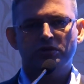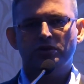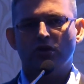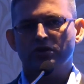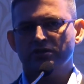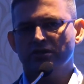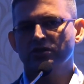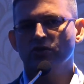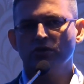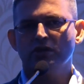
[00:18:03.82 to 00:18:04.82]
to a doctor
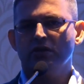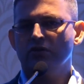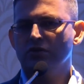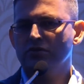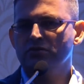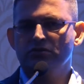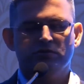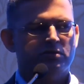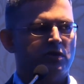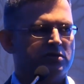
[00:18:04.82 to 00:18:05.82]
in Gurgaon or
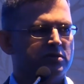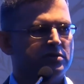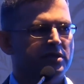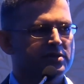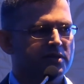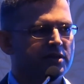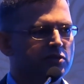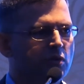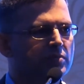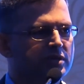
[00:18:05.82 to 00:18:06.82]
to Dr. Desai's
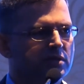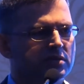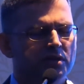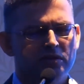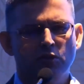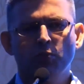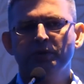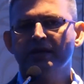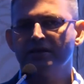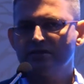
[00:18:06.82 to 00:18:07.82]
hometown, the
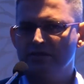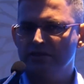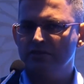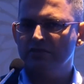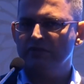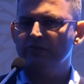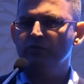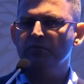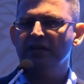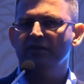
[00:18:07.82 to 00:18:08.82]
OP consultation fee
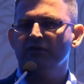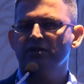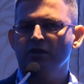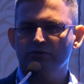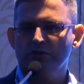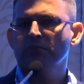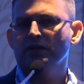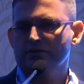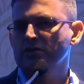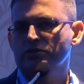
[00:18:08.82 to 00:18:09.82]
would be anywhere 1,000
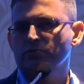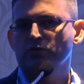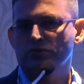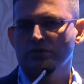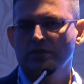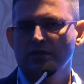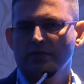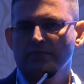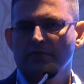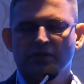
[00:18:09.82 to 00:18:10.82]
plus, I suppose.
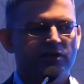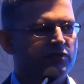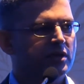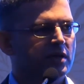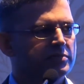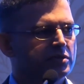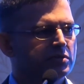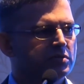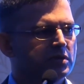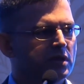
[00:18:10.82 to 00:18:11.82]
But if you come
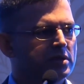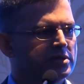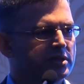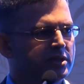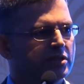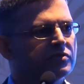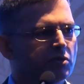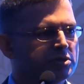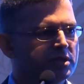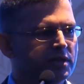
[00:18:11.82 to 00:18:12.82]
to a city of
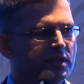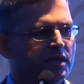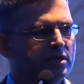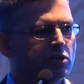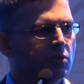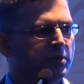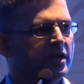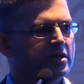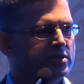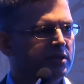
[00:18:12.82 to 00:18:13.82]
Kochi, the OP
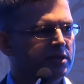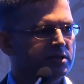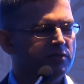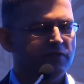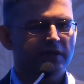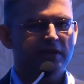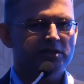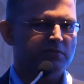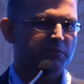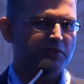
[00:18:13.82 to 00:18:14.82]
consultation fee
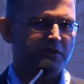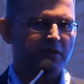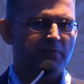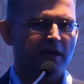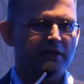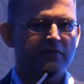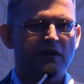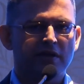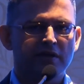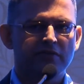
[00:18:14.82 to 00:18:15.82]
is between a band of
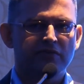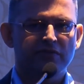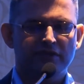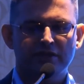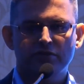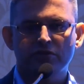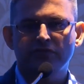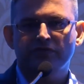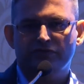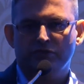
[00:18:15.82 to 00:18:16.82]
150 to
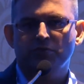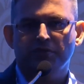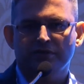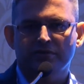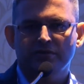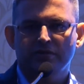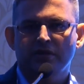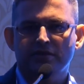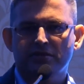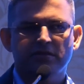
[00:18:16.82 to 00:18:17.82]
350 rupees.
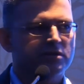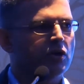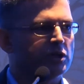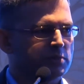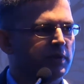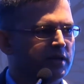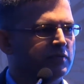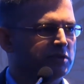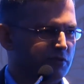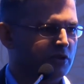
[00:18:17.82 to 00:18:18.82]
That's the cost band which we're